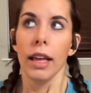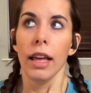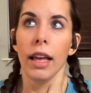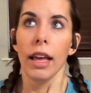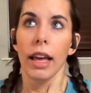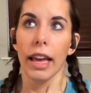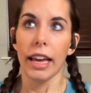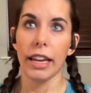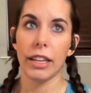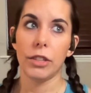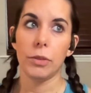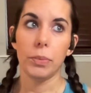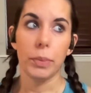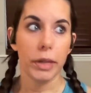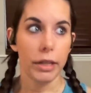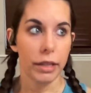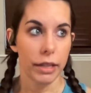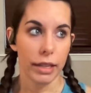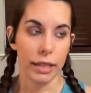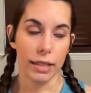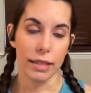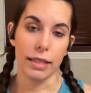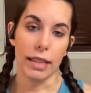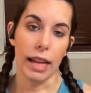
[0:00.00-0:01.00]

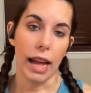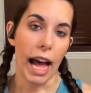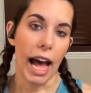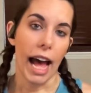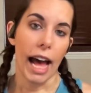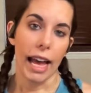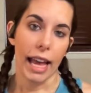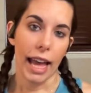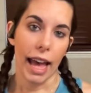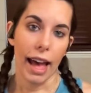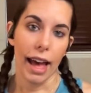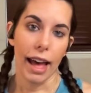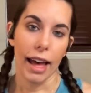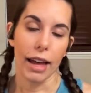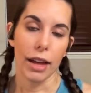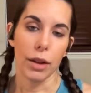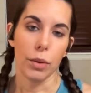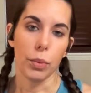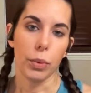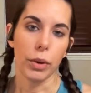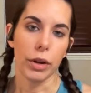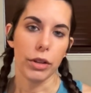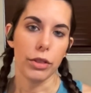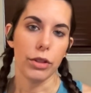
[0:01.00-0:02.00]
experience that I had
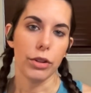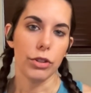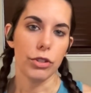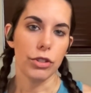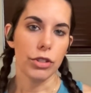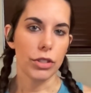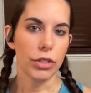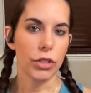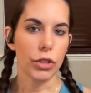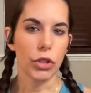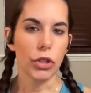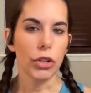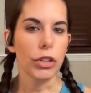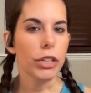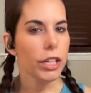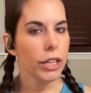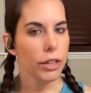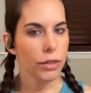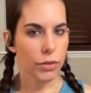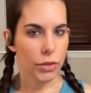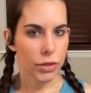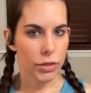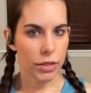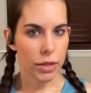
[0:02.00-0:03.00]
where they're just looking
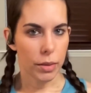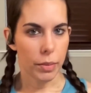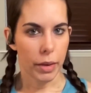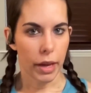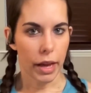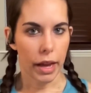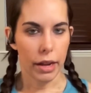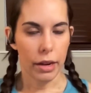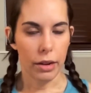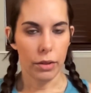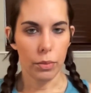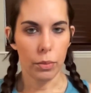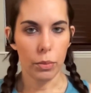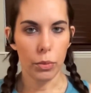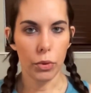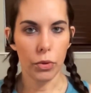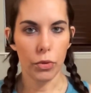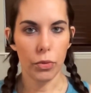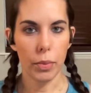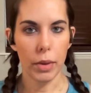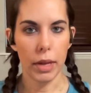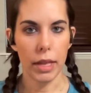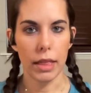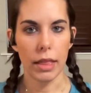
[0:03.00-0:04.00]
for some kind of
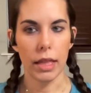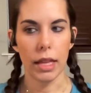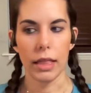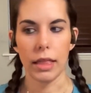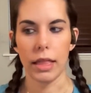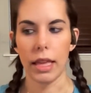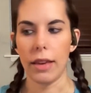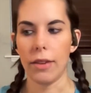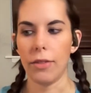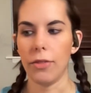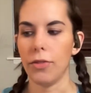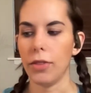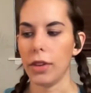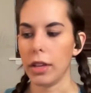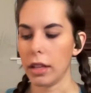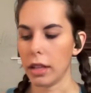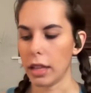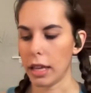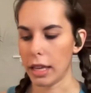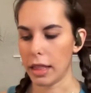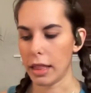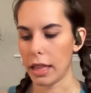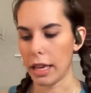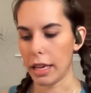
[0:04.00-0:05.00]
movement that they feel like
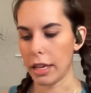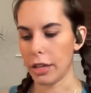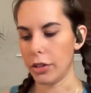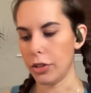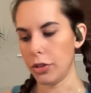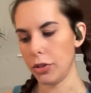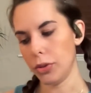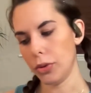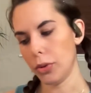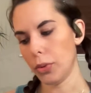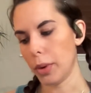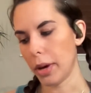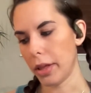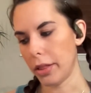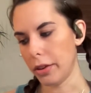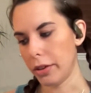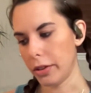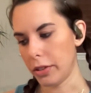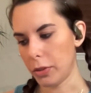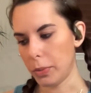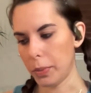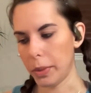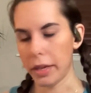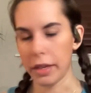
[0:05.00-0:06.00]
they can do, whether
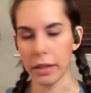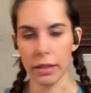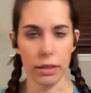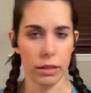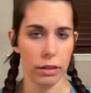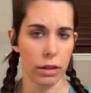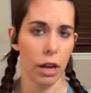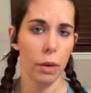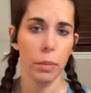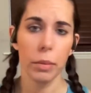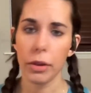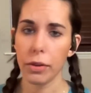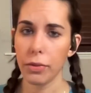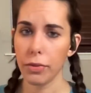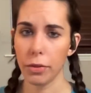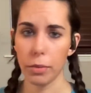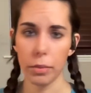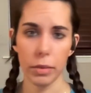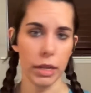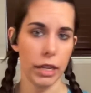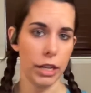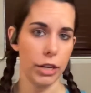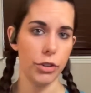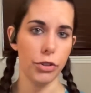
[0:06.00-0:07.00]
it's because they're coming from an
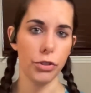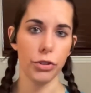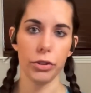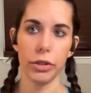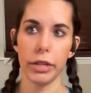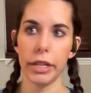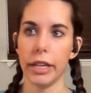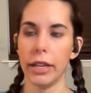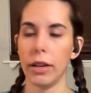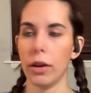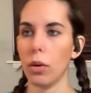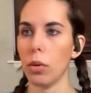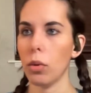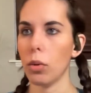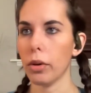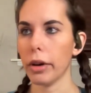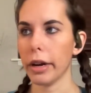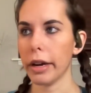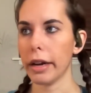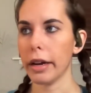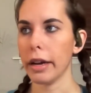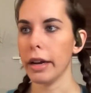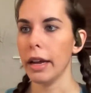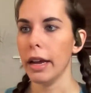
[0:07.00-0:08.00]
injury
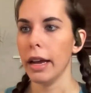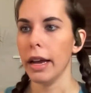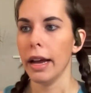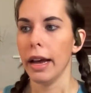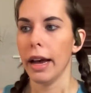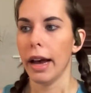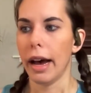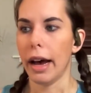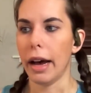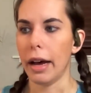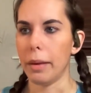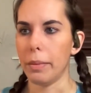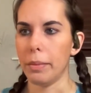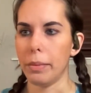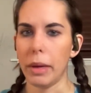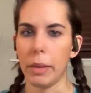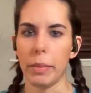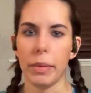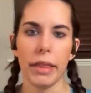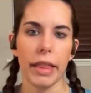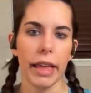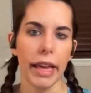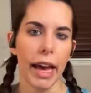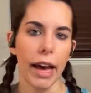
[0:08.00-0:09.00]
or maybe
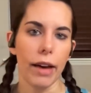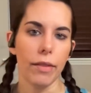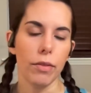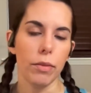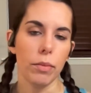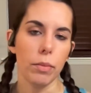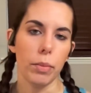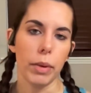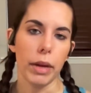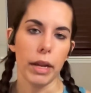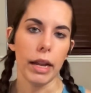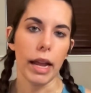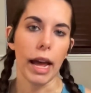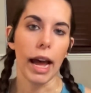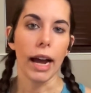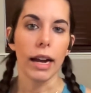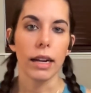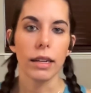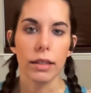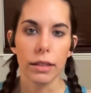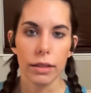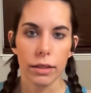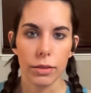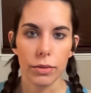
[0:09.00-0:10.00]
they haven't been
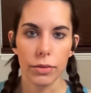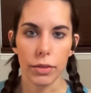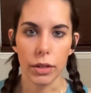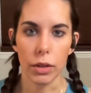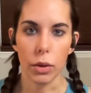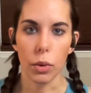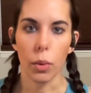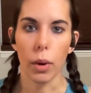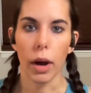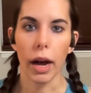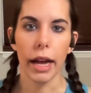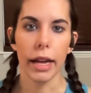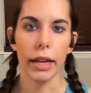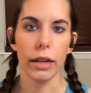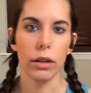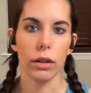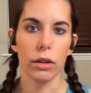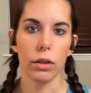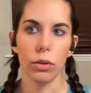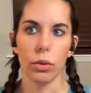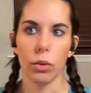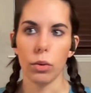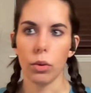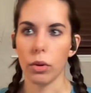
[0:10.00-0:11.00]
active in a
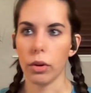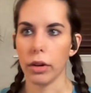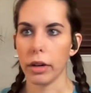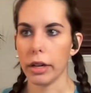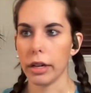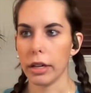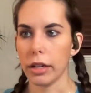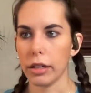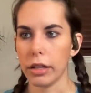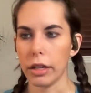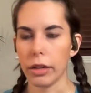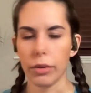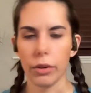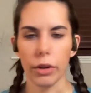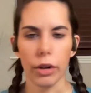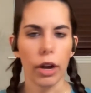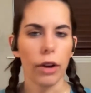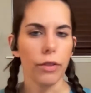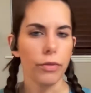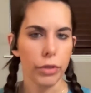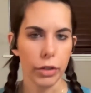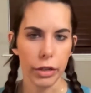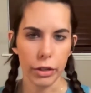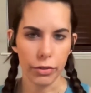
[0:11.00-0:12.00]
while or they're
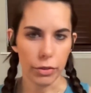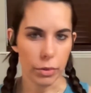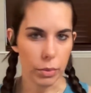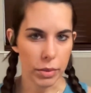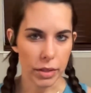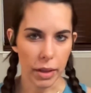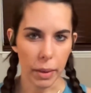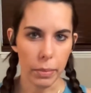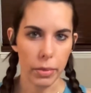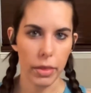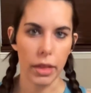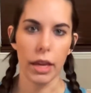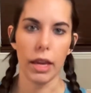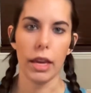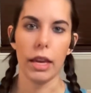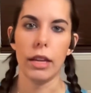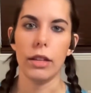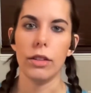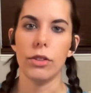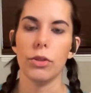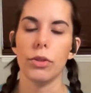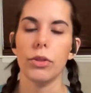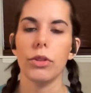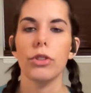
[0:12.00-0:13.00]
recovering from something. And
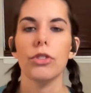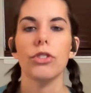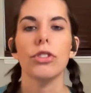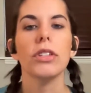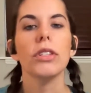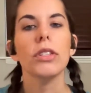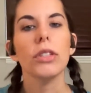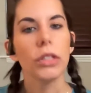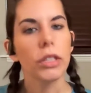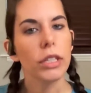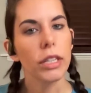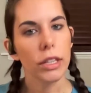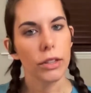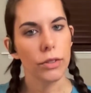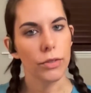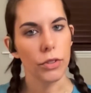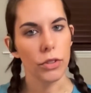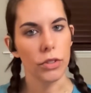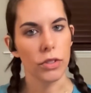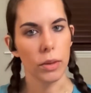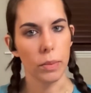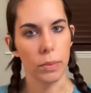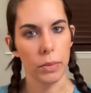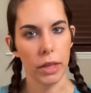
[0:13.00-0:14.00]
so they're just looking for
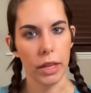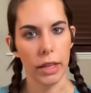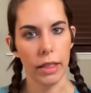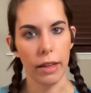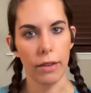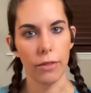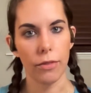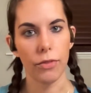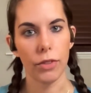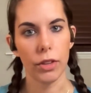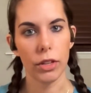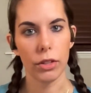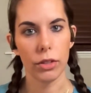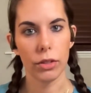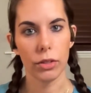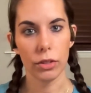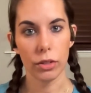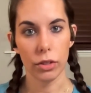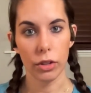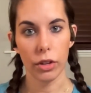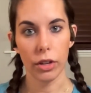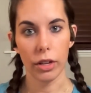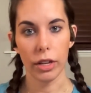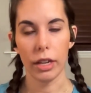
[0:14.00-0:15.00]
something that feels
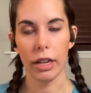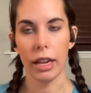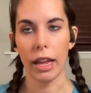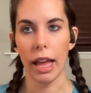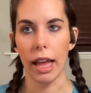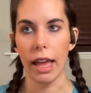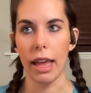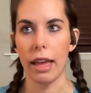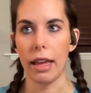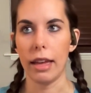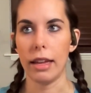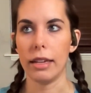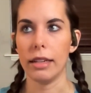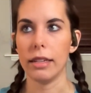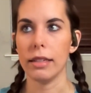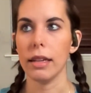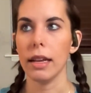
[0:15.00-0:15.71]
good and